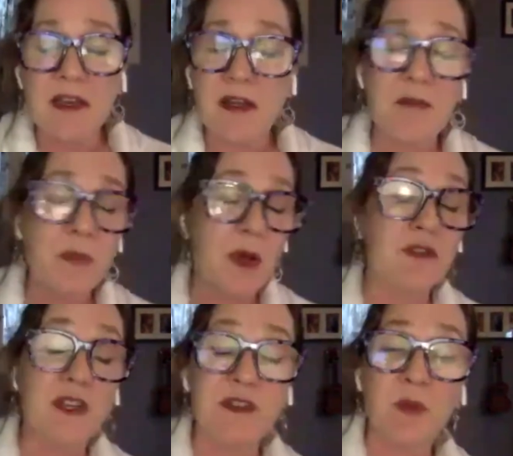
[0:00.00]
And I
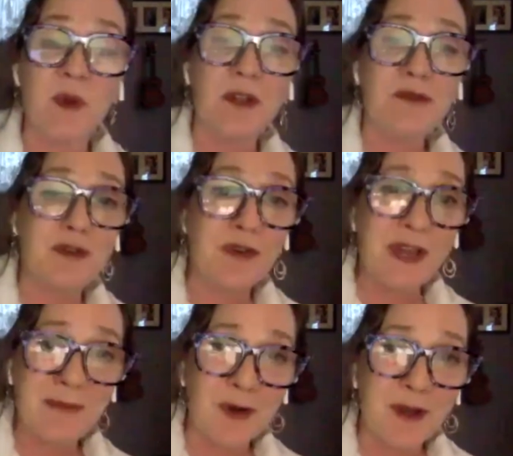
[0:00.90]
apologize, I pronounced her
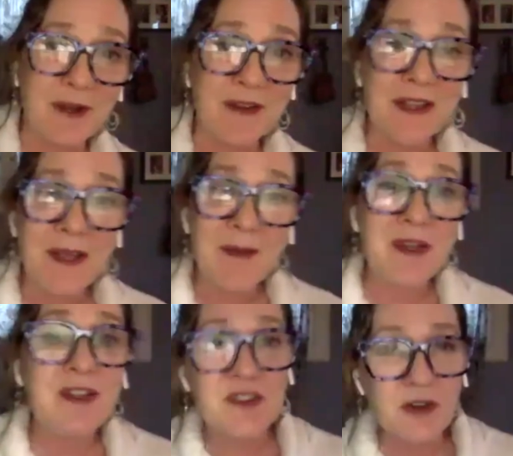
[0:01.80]
name wrong.
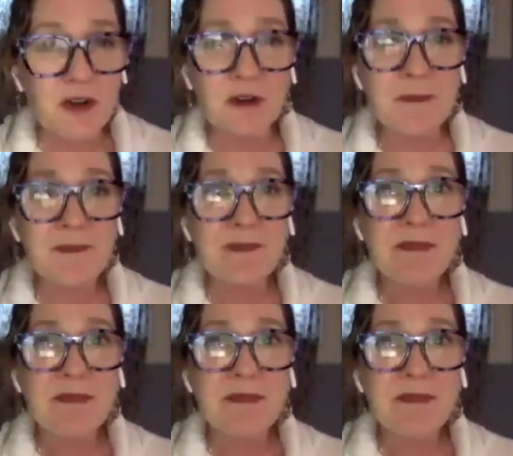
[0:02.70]
But is there,